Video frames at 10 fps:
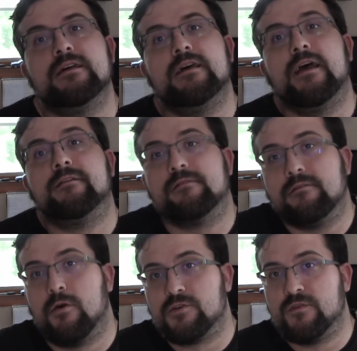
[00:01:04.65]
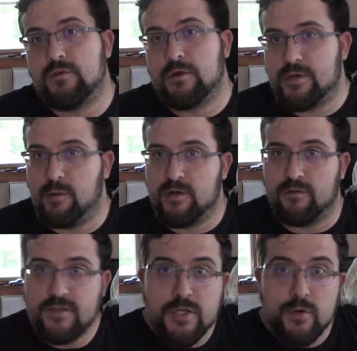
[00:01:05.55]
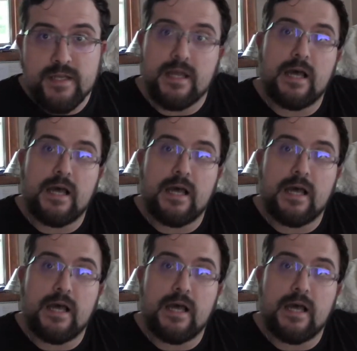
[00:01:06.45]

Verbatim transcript: And those of you that are dumb enough to do it,